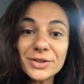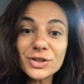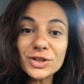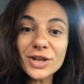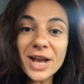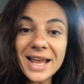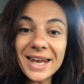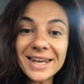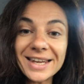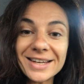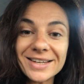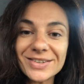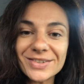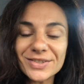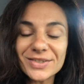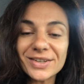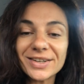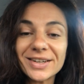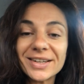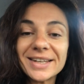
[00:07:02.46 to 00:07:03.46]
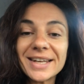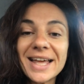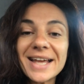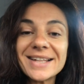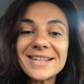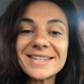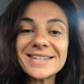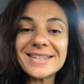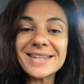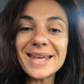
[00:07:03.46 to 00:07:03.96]
a challenge.
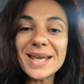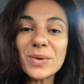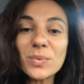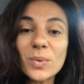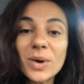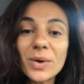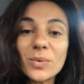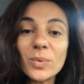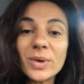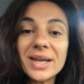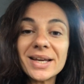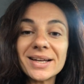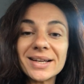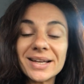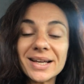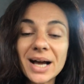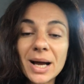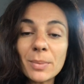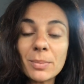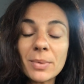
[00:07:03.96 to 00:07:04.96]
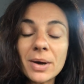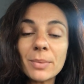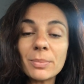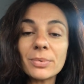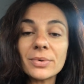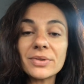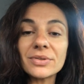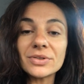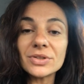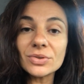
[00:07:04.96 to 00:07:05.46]
Let's see what we can come up
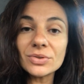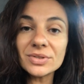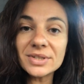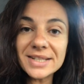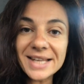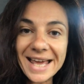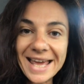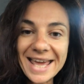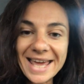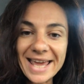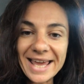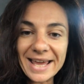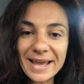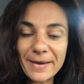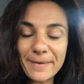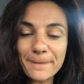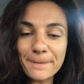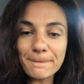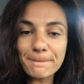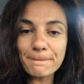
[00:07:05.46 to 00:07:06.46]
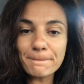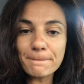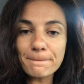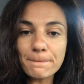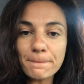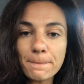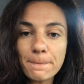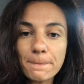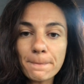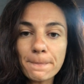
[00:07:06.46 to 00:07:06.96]
with today.
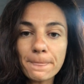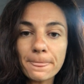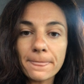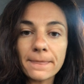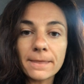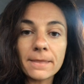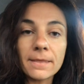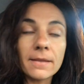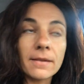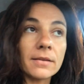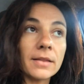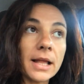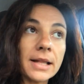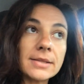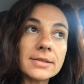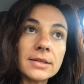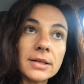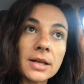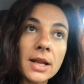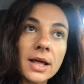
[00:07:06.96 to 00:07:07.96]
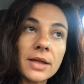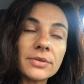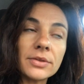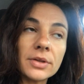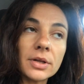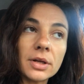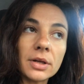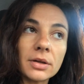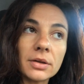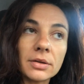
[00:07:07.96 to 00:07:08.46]
That's
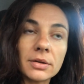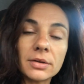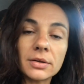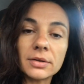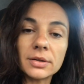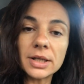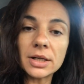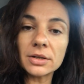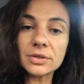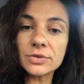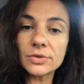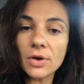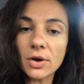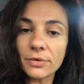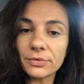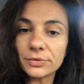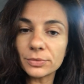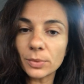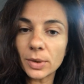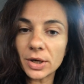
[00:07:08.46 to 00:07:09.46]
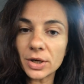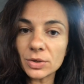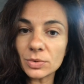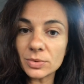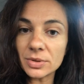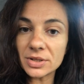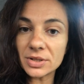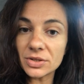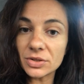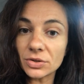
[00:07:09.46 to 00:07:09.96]
another little software
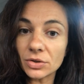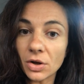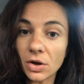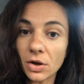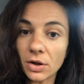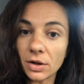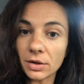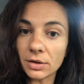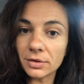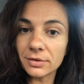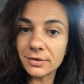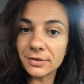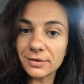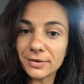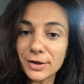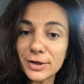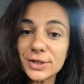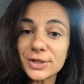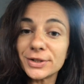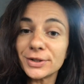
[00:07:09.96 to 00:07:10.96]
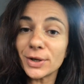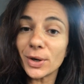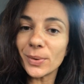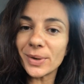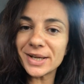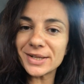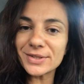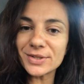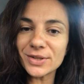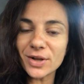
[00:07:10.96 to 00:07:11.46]
you install. A
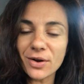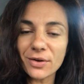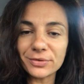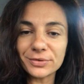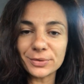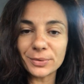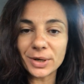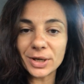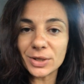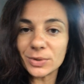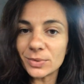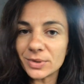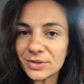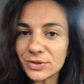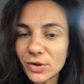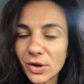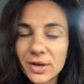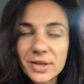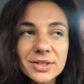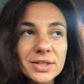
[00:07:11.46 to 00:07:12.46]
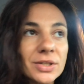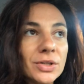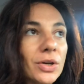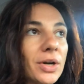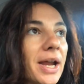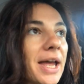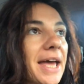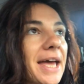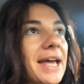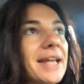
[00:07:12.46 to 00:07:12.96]
stoic software. You install it in
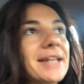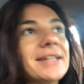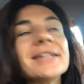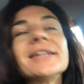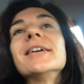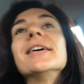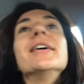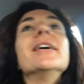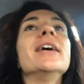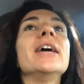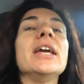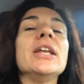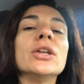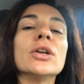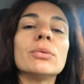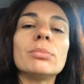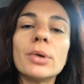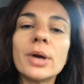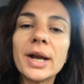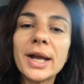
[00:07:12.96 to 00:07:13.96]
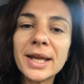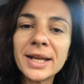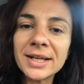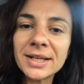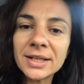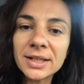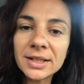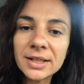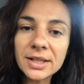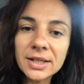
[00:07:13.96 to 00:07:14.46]
your head, in your
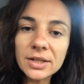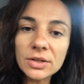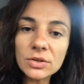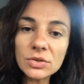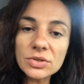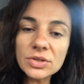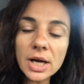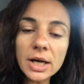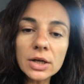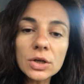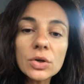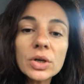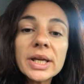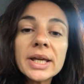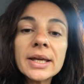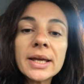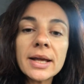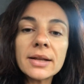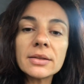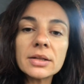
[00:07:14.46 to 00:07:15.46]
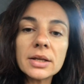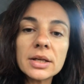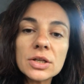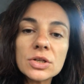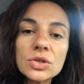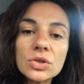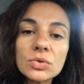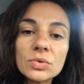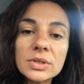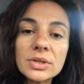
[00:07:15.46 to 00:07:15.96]
brain. You start looking at the
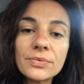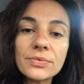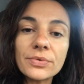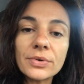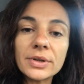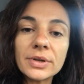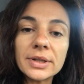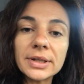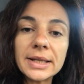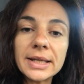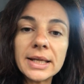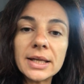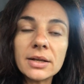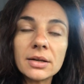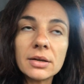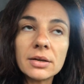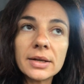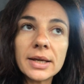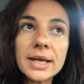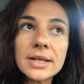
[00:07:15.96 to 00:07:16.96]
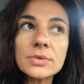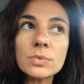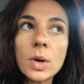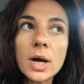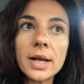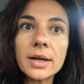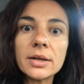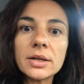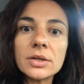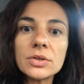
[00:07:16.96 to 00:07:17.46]
issue differently. Guess
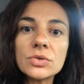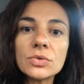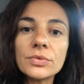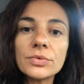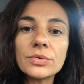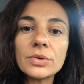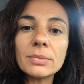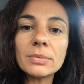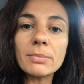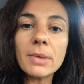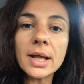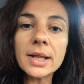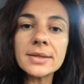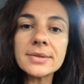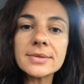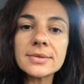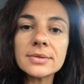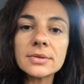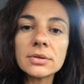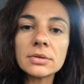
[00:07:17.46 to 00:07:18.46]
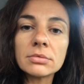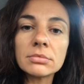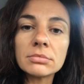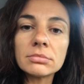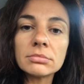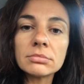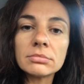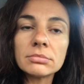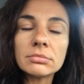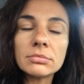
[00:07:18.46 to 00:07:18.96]
what? In 2-3 months,
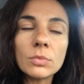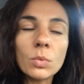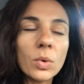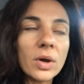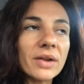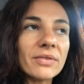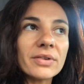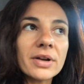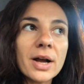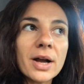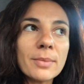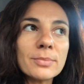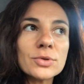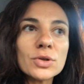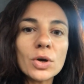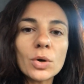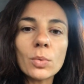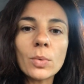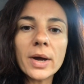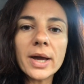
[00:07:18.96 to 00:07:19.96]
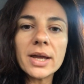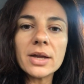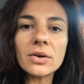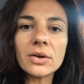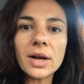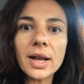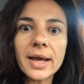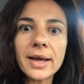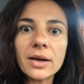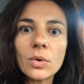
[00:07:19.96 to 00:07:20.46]
whatever comes your way,
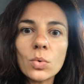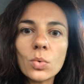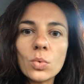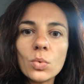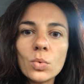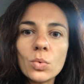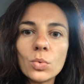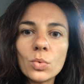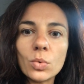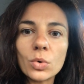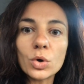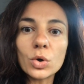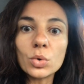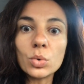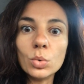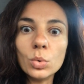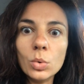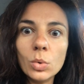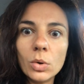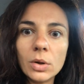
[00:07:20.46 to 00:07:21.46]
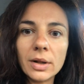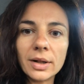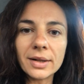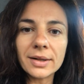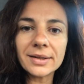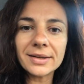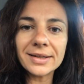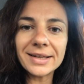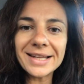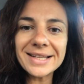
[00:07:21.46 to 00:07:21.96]
you're like, ooh, cool.
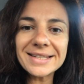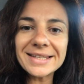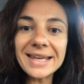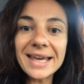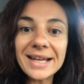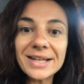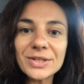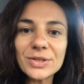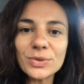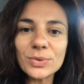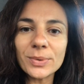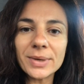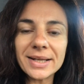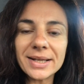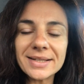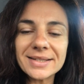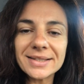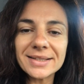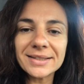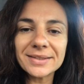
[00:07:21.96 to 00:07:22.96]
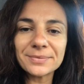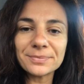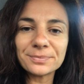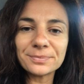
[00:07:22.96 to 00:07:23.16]
Let's get to it.